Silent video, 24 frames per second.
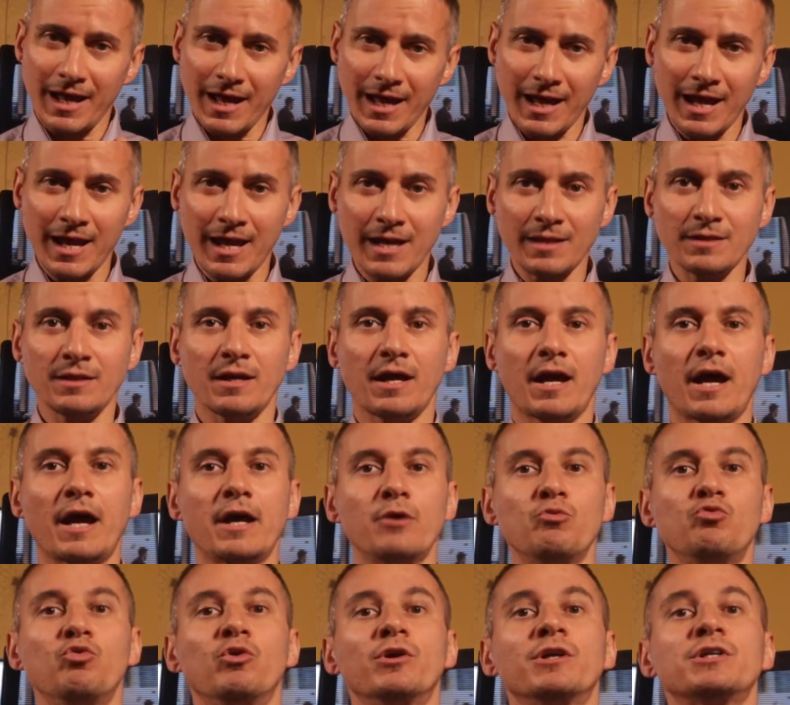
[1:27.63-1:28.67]
and I
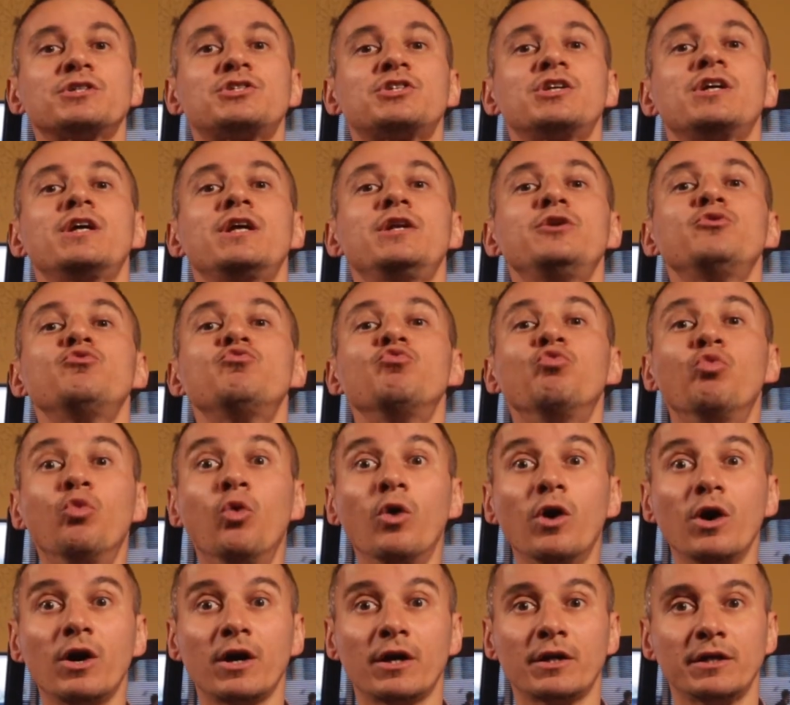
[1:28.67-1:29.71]
want to tell you
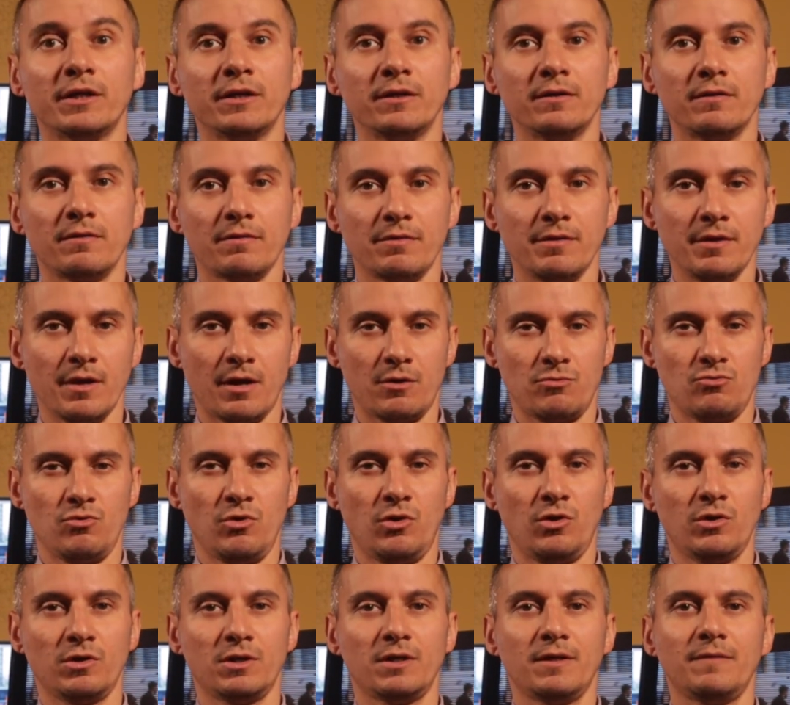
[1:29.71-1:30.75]
why they are
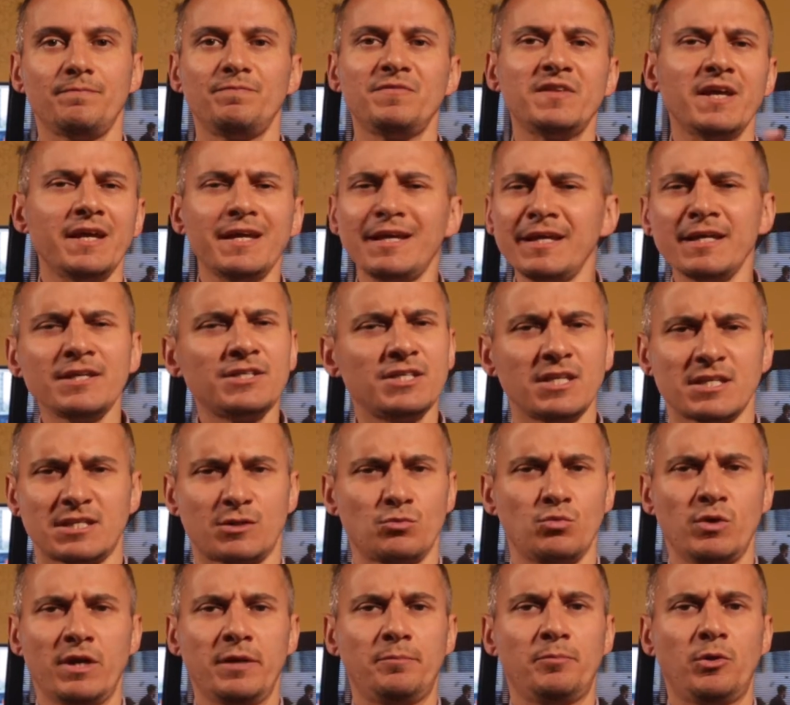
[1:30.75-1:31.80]
wrong in the easiest
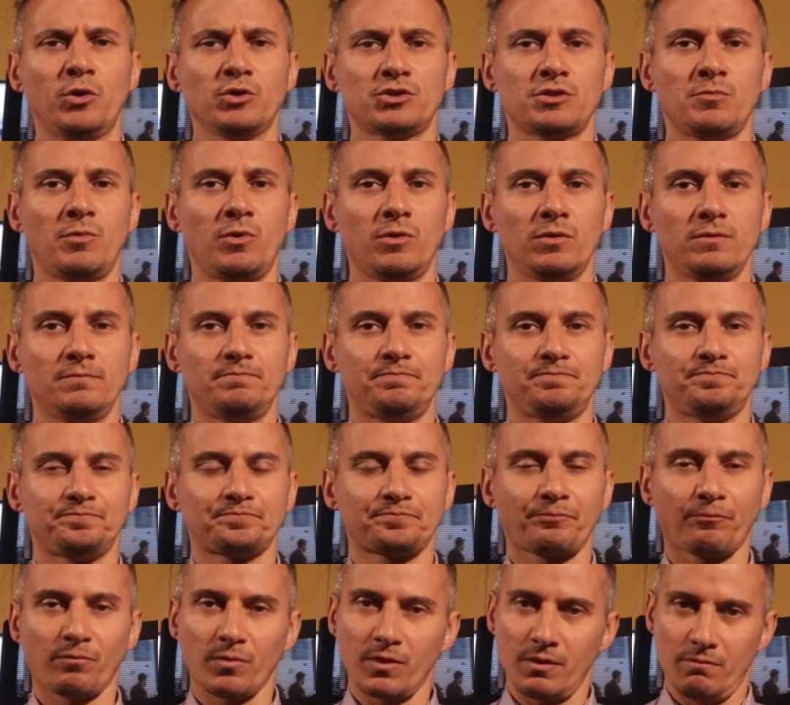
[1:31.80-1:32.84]
way possible.
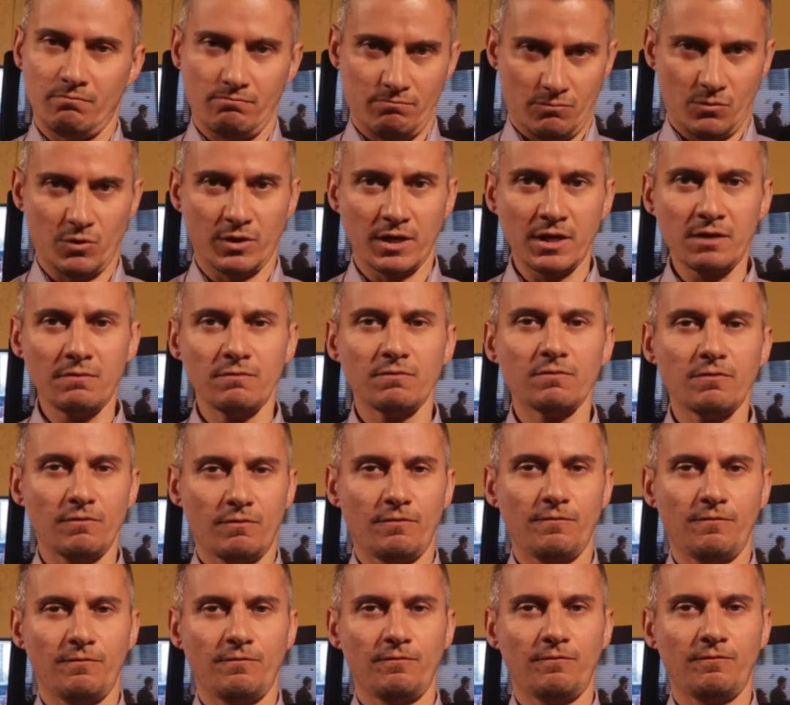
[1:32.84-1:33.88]
Okay?
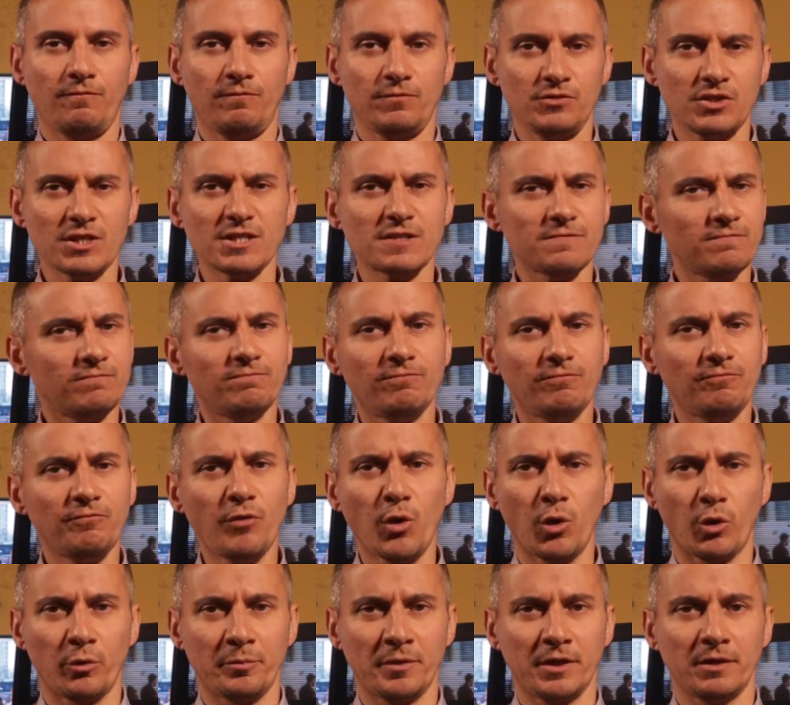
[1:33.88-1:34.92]
Just
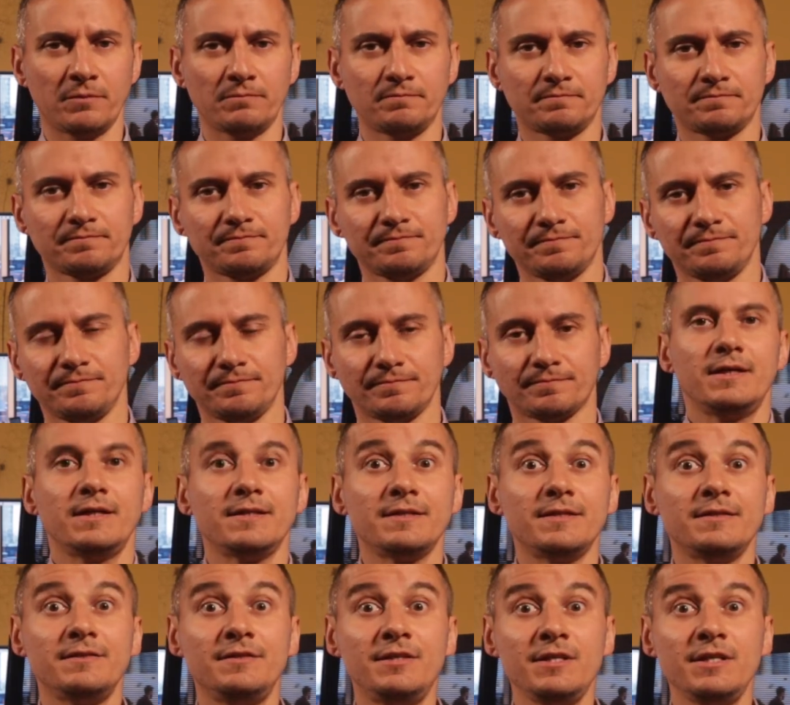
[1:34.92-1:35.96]
follow me.
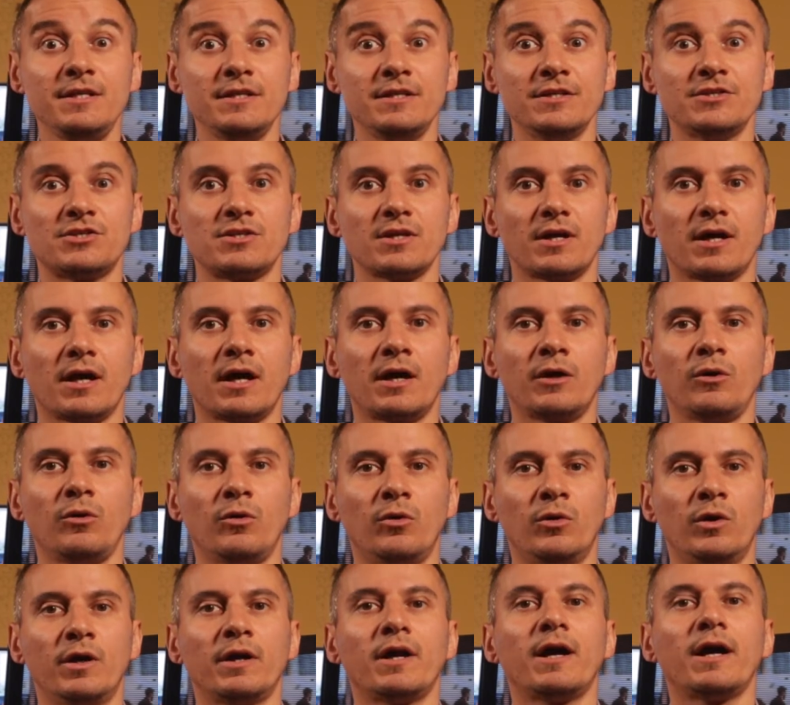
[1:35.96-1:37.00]
These are
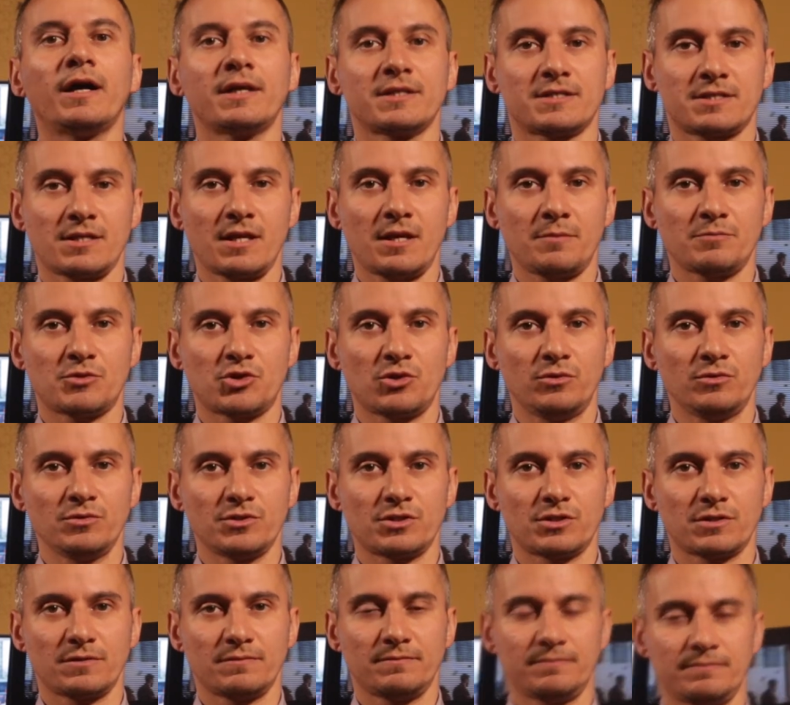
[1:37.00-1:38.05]
all
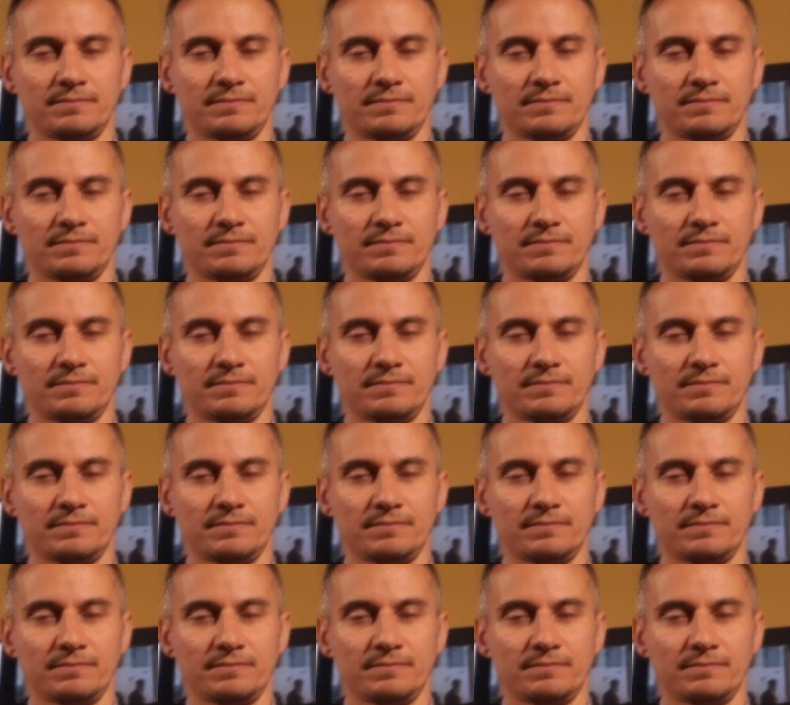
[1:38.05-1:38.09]
assumptions.